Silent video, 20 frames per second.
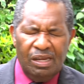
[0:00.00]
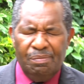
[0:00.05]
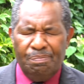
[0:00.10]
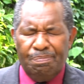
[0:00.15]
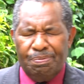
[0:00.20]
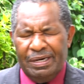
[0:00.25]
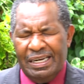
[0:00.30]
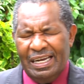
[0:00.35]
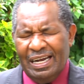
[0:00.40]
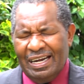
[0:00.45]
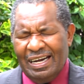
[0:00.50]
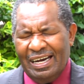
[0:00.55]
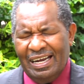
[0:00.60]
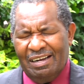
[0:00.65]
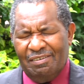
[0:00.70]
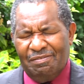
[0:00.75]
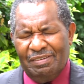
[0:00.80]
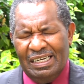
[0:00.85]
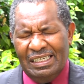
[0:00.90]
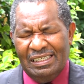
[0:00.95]
prayer
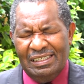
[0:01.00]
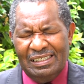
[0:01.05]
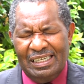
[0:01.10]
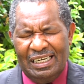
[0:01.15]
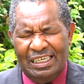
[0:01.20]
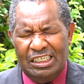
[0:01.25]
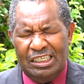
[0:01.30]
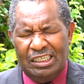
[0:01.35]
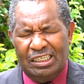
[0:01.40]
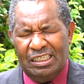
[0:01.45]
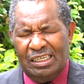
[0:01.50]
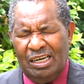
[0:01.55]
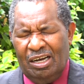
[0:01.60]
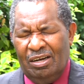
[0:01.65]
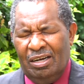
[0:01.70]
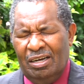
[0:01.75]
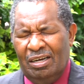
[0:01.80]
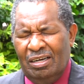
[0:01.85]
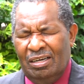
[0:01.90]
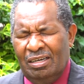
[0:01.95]
caravan that is,
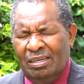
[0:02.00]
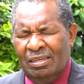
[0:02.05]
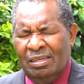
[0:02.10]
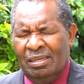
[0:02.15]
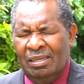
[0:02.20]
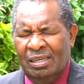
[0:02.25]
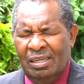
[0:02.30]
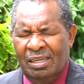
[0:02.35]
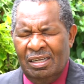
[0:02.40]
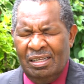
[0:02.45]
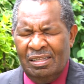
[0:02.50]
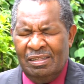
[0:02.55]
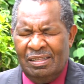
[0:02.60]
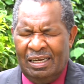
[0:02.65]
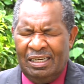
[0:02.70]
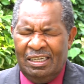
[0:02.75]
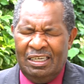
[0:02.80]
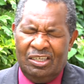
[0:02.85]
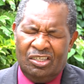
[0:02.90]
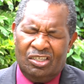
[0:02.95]
uh,
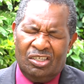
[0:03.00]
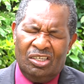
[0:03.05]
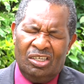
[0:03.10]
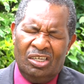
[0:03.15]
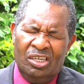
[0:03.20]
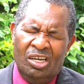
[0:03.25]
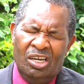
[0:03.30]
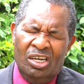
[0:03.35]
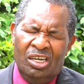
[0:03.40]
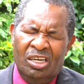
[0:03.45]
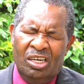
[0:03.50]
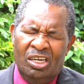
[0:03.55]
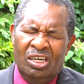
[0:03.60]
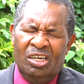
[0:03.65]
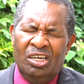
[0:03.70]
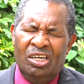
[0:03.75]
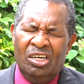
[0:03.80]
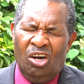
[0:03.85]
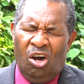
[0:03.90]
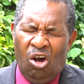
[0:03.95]
that is
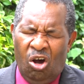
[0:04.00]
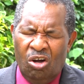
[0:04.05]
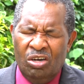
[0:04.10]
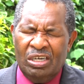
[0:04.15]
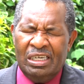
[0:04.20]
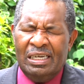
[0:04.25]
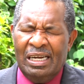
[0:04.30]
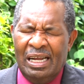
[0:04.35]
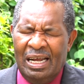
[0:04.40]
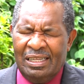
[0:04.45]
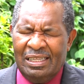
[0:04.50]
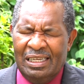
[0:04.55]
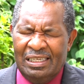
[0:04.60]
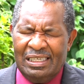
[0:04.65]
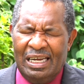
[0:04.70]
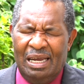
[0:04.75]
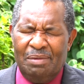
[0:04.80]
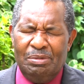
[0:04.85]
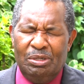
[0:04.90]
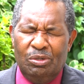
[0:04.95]
on at the
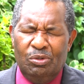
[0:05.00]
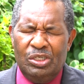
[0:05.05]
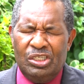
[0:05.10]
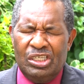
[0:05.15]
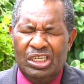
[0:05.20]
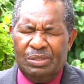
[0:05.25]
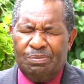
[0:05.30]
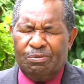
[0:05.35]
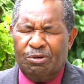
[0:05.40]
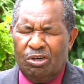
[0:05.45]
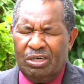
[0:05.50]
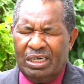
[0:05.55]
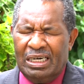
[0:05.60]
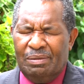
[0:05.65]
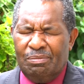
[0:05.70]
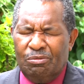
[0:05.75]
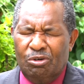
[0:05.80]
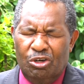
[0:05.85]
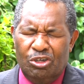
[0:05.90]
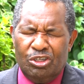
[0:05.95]
time in which this
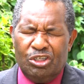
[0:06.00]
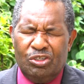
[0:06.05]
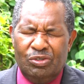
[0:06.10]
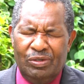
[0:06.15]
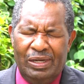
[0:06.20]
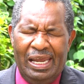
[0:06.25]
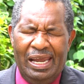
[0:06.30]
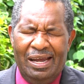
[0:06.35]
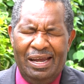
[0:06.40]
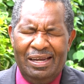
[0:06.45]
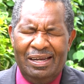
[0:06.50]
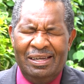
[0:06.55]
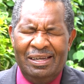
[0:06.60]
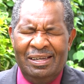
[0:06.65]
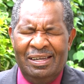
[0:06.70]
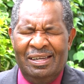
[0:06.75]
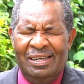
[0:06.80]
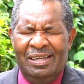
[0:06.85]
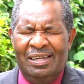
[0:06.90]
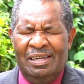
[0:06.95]
program goes to air.
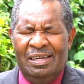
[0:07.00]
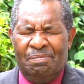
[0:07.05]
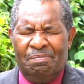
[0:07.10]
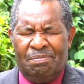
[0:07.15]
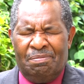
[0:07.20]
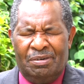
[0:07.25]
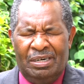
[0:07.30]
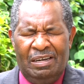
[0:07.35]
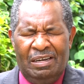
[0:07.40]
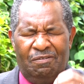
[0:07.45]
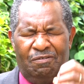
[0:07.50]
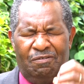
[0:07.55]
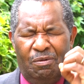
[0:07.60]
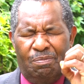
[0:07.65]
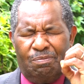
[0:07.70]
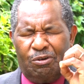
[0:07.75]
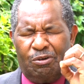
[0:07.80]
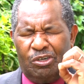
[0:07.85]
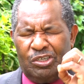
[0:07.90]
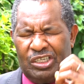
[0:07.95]
Pray
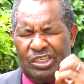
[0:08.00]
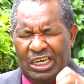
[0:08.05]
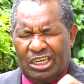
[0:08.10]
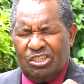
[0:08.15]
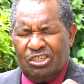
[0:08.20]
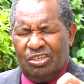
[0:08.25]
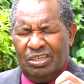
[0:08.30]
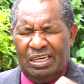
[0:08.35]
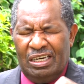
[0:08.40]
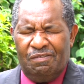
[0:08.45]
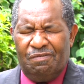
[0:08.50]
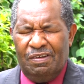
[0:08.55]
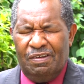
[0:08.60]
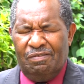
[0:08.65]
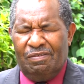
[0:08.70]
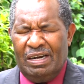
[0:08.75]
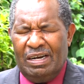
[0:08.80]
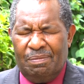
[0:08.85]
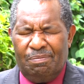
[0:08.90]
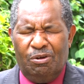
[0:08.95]
protection and
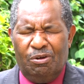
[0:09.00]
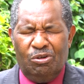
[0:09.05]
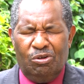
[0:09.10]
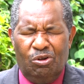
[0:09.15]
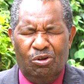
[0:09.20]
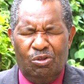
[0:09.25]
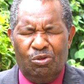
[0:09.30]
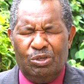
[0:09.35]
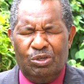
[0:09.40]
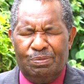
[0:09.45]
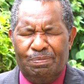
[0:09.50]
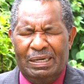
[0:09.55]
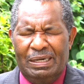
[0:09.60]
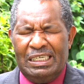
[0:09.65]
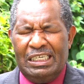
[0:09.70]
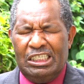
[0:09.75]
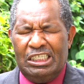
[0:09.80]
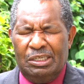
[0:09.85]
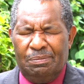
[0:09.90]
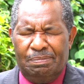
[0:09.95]
favor upon all those
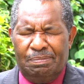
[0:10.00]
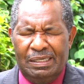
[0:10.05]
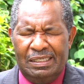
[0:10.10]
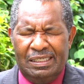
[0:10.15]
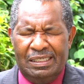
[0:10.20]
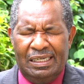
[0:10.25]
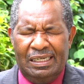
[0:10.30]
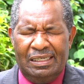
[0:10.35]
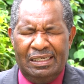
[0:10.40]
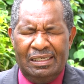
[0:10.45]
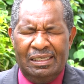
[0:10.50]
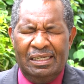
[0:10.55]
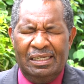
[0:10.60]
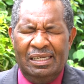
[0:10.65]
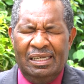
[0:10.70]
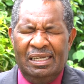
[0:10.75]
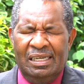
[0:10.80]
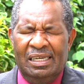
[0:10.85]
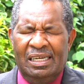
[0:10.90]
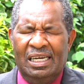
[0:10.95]
participating.
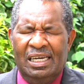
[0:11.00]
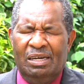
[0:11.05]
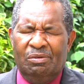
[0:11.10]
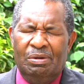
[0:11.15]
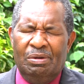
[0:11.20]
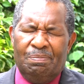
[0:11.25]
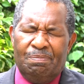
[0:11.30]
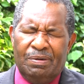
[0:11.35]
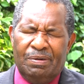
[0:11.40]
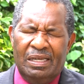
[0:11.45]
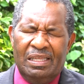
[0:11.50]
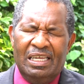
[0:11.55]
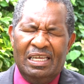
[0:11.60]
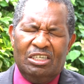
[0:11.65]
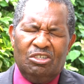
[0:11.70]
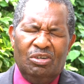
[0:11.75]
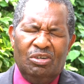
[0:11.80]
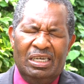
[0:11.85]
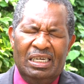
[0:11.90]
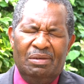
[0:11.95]
And we pray
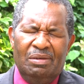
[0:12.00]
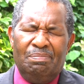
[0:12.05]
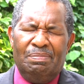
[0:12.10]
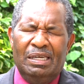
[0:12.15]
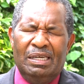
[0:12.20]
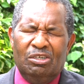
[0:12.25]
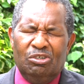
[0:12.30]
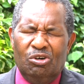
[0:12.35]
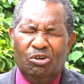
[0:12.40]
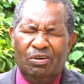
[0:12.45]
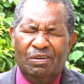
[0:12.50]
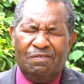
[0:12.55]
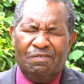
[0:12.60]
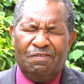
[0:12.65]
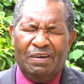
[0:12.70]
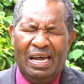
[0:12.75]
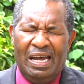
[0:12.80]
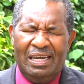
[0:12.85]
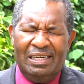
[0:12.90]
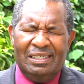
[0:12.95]
that your name be
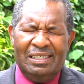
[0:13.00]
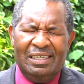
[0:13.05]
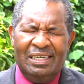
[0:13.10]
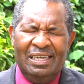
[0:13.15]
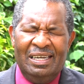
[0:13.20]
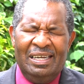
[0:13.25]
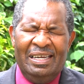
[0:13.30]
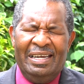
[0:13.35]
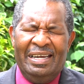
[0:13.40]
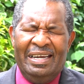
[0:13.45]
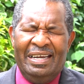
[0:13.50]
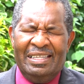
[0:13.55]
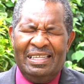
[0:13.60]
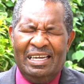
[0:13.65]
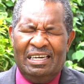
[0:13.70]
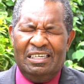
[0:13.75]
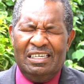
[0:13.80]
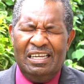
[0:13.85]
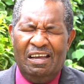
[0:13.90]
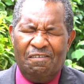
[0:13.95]
glorified and
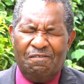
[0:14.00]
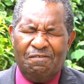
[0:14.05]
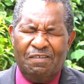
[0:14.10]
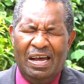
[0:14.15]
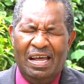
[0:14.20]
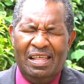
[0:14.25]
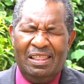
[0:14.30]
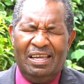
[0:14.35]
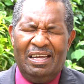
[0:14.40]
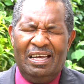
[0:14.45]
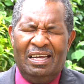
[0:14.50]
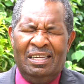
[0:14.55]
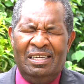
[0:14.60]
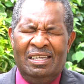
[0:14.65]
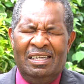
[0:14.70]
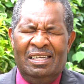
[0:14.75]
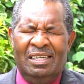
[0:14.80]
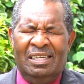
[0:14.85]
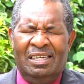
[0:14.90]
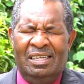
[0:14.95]
that, dear Father,
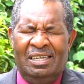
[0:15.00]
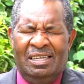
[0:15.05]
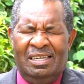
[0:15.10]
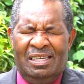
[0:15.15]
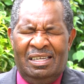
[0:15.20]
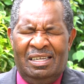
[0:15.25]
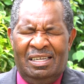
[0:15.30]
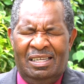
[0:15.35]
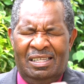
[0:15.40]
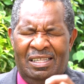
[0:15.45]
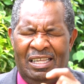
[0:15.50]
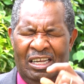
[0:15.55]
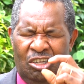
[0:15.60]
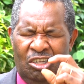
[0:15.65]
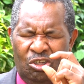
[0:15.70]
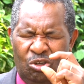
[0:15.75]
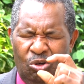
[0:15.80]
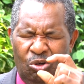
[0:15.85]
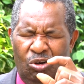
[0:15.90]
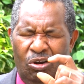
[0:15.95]
the
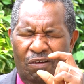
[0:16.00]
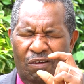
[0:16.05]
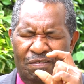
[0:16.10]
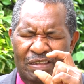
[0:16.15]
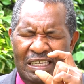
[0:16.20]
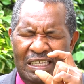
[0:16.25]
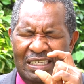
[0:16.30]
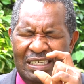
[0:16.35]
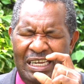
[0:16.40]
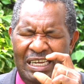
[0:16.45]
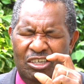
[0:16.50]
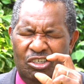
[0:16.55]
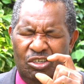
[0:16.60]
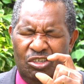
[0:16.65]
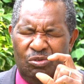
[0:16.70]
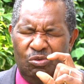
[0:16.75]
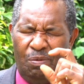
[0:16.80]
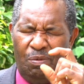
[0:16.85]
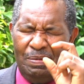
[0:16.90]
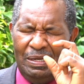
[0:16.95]
soul of this
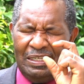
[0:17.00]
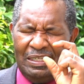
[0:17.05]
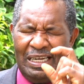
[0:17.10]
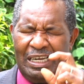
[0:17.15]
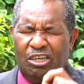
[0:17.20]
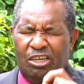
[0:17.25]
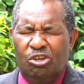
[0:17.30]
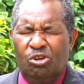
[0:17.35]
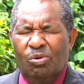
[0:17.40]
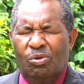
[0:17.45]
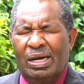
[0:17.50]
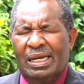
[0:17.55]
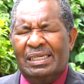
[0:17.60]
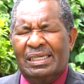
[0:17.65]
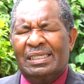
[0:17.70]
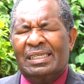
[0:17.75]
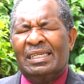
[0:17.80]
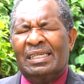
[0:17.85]
nation will be secured